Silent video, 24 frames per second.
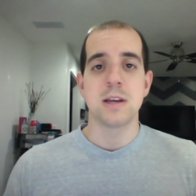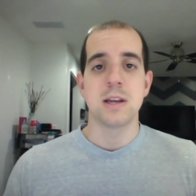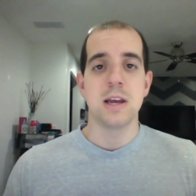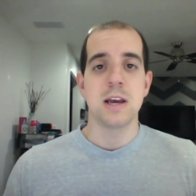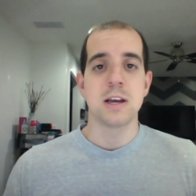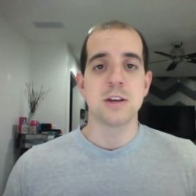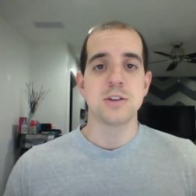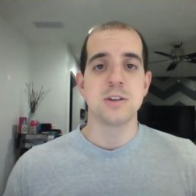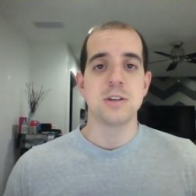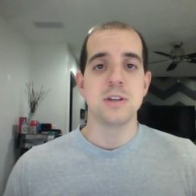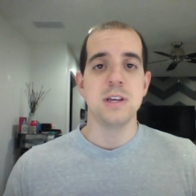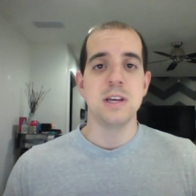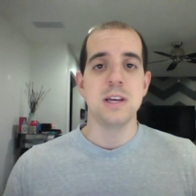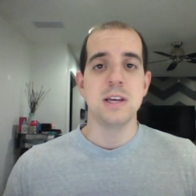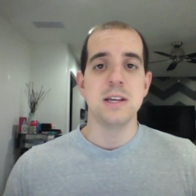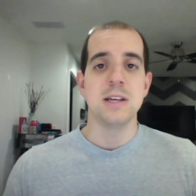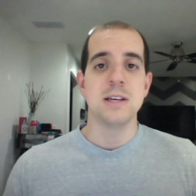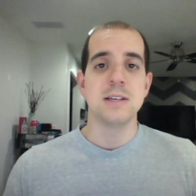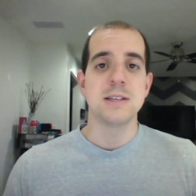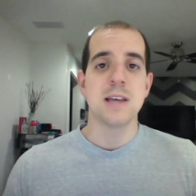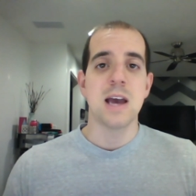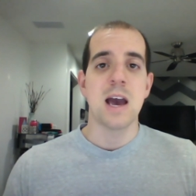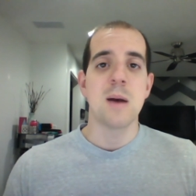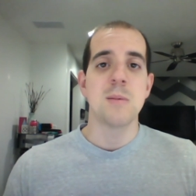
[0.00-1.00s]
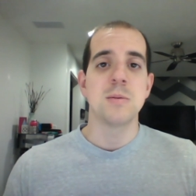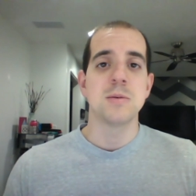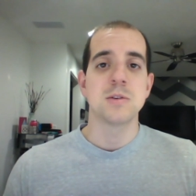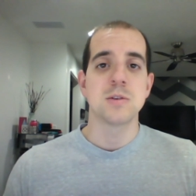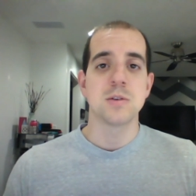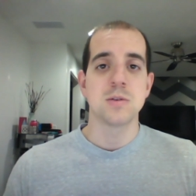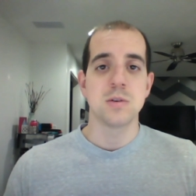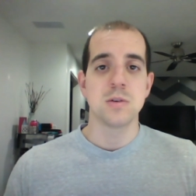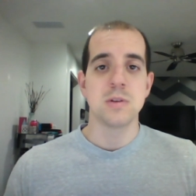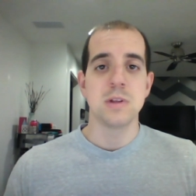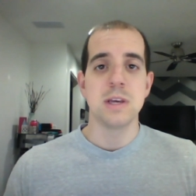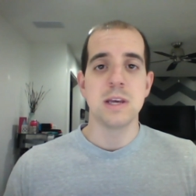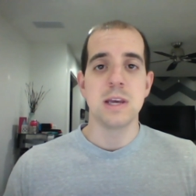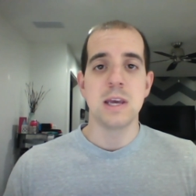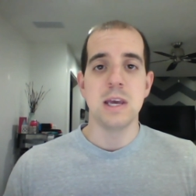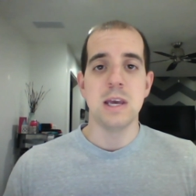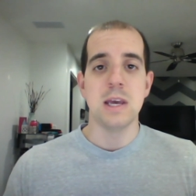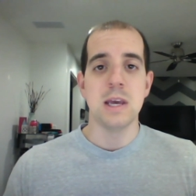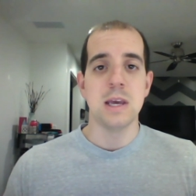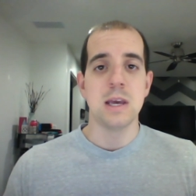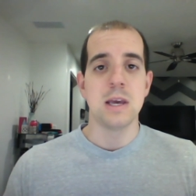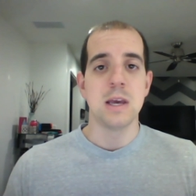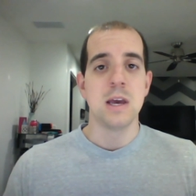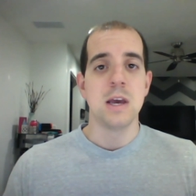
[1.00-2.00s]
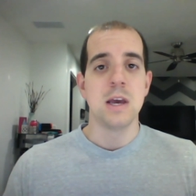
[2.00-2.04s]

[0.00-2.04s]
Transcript: connection. It is absolutely key.